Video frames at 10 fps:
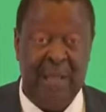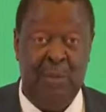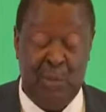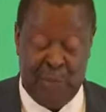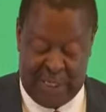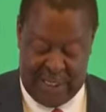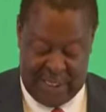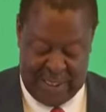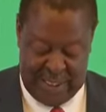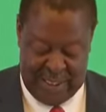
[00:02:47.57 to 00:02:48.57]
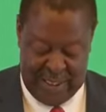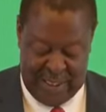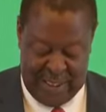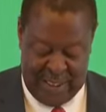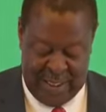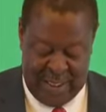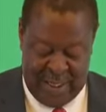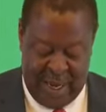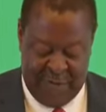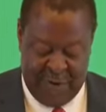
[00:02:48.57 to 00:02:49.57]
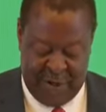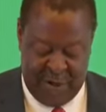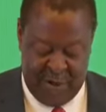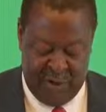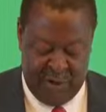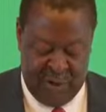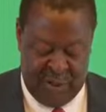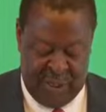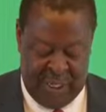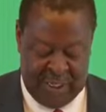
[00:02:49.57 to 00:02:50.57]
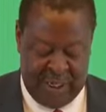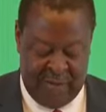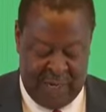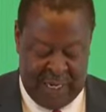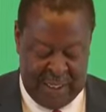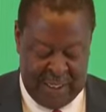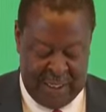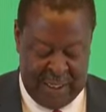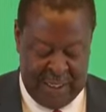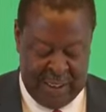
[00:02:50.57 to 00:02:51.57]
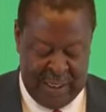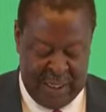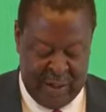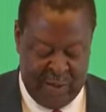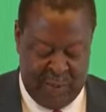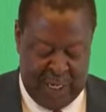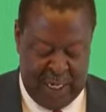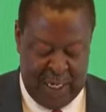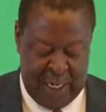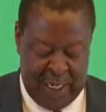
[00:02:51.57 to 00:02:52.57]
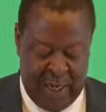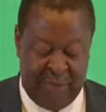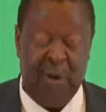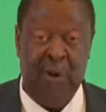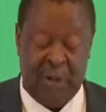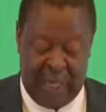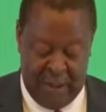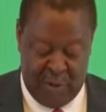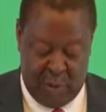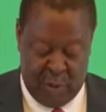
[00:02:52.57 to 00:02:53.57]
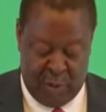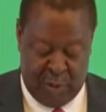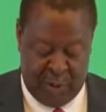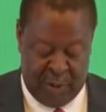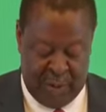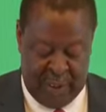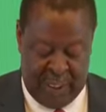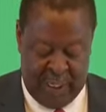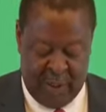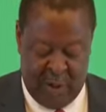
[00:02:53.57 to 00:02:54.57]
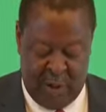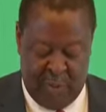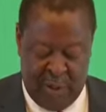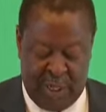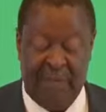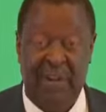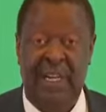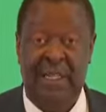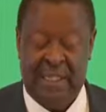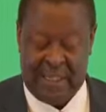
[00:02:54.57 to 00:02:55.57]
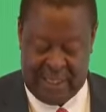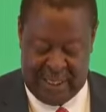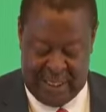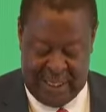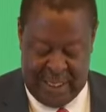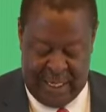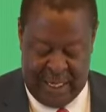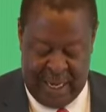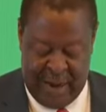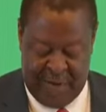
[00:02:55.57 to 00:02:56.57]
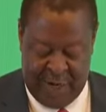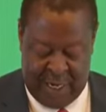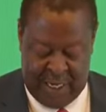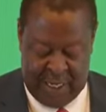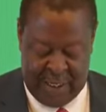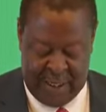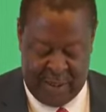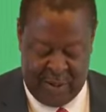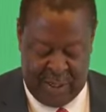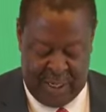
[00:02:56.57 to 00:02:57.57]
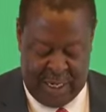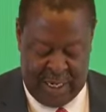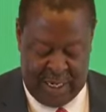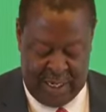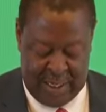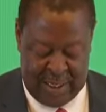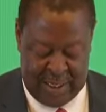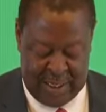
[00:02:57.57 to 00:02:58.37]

At the moment, the African Union has advanced to play a frontline role in global governance and African solidarity.